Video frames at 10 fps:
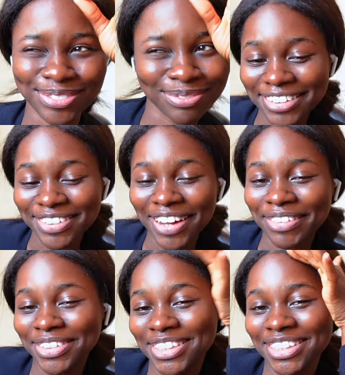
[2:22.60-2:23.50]
I don't know,
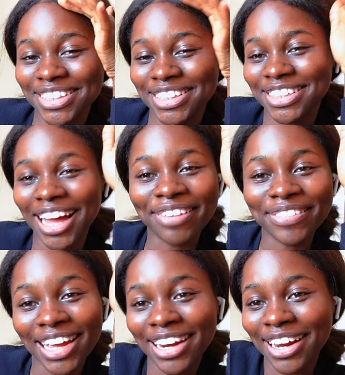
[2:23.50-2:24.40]
I'm just, I'm
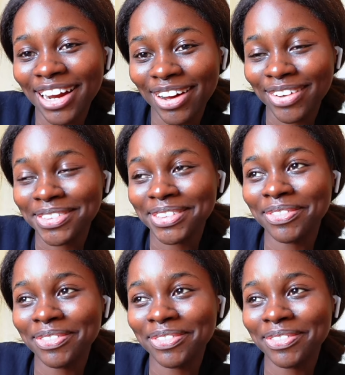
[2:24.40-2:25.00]
in and out,